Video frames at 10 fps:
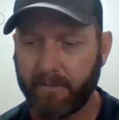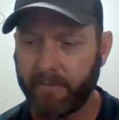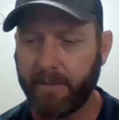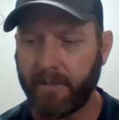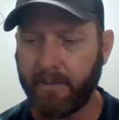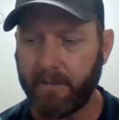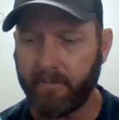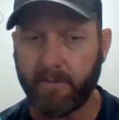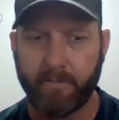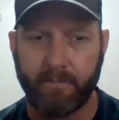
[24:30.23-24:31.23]
We
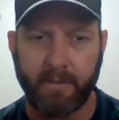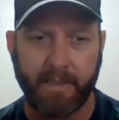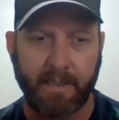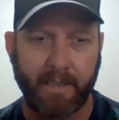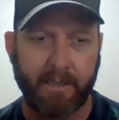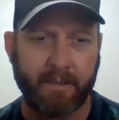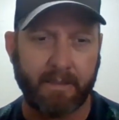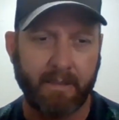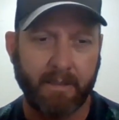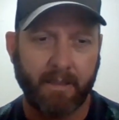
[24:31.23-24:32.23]
neglect
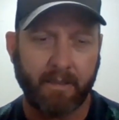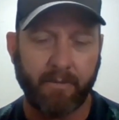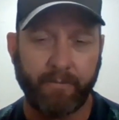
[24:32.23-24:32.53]
the